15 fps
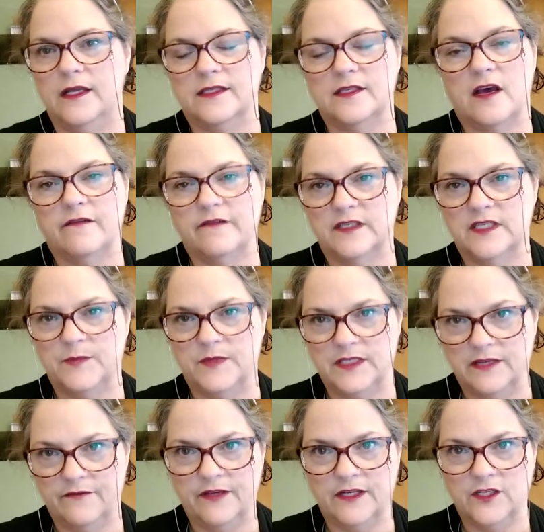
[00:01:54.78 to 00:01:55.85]
often
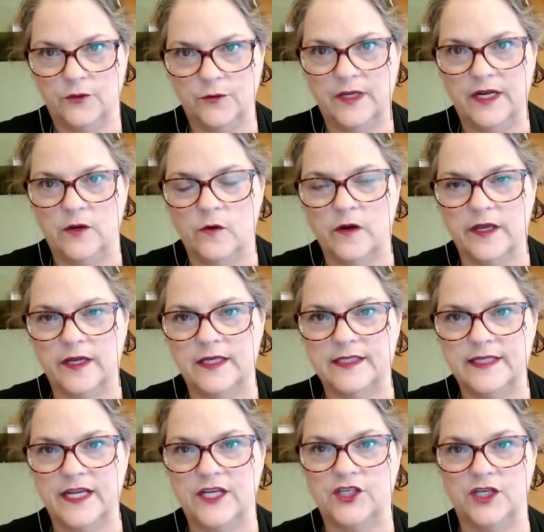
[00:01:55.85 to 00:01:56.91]
specific to any
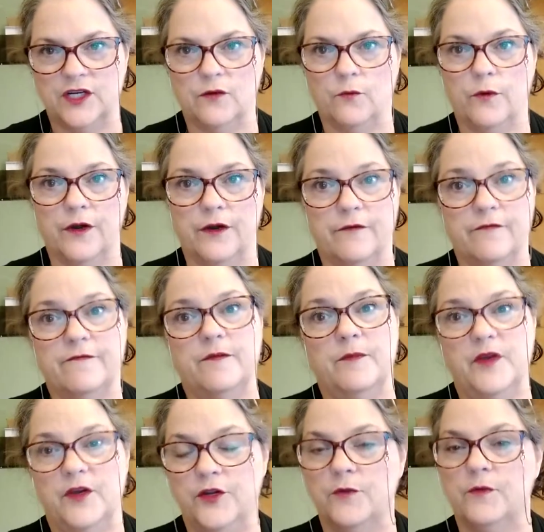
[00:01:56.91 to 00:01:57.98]
organization. We're
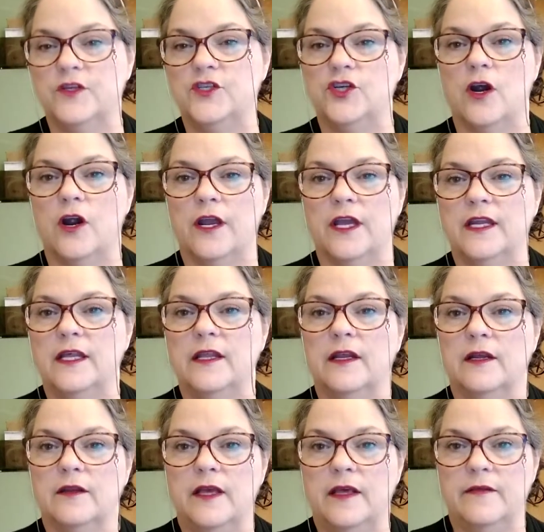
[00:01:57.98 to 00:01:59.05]
familiar with jargon
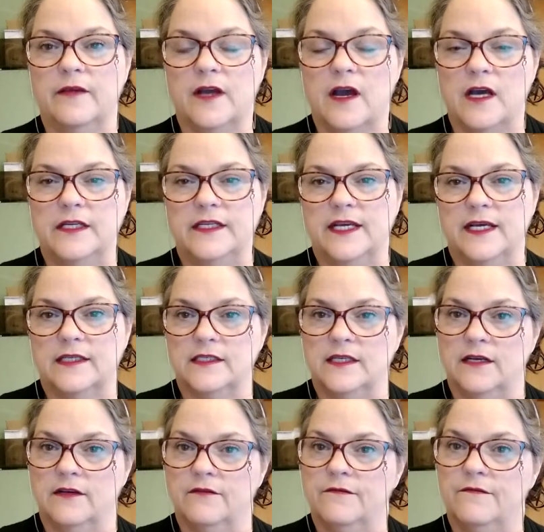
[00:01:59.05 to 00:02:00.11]
in the context
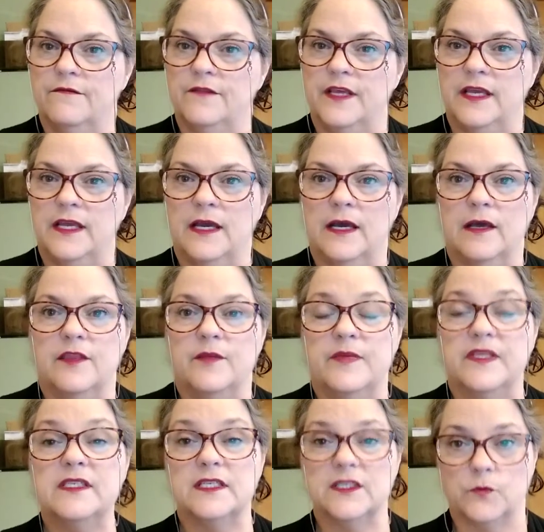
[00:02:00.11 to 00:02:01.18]
of the
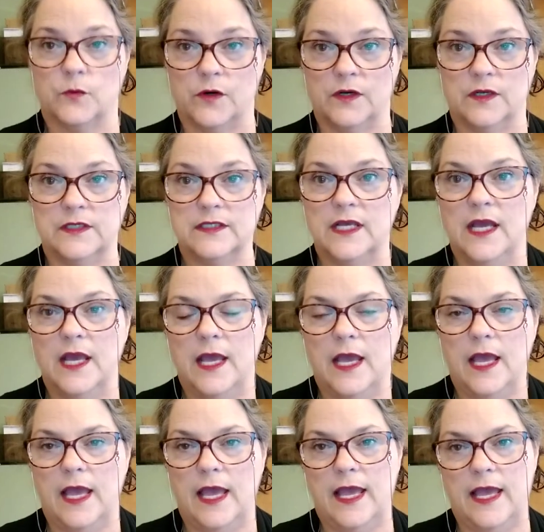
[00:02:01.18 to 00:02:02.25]
business world
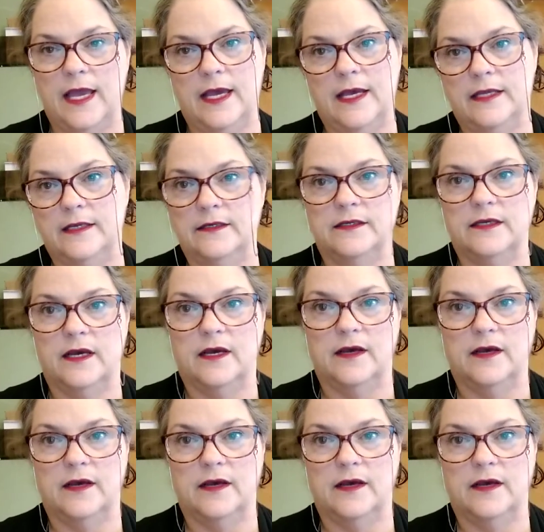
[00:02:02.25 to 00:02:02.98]
and